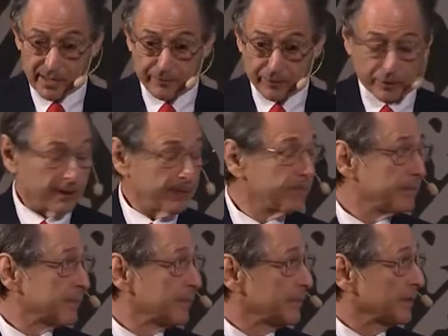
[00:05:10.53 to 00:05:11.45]
Africa.
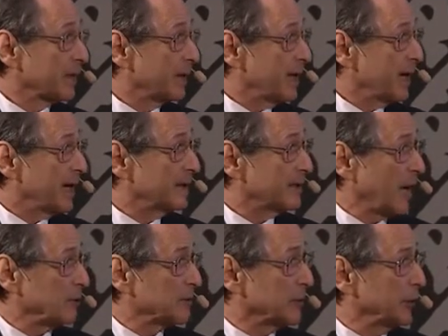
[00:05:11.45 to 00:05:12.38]
And I
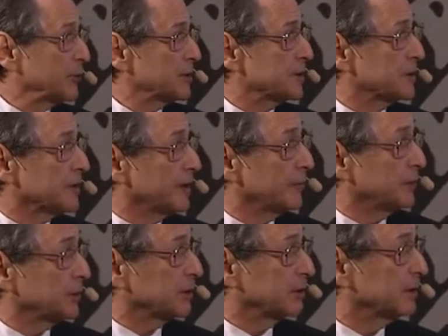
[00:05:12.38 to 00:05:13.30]
was glued to the
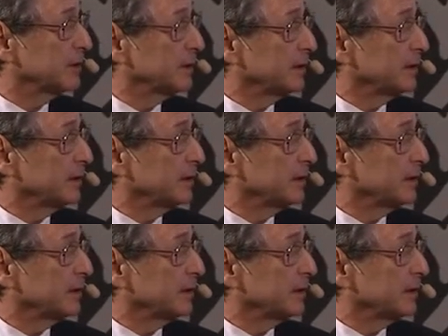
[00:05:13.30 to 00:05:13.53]
television